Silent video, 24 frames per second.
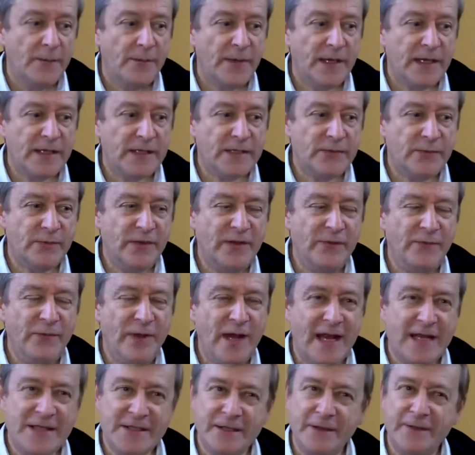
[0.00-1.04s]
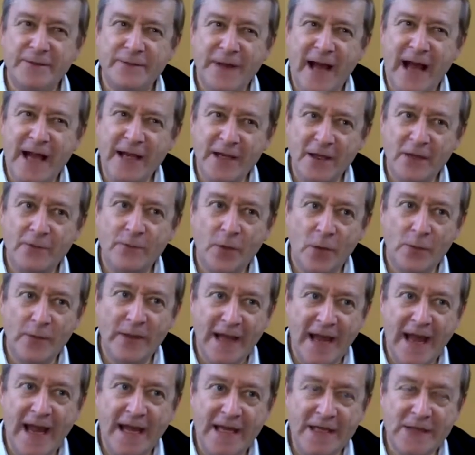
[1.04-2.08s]
but we've realized the value of what
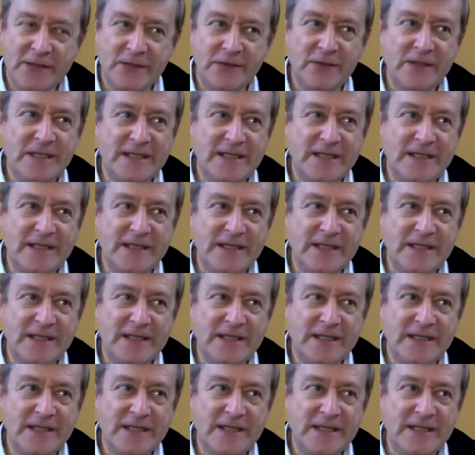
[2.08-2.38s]
we had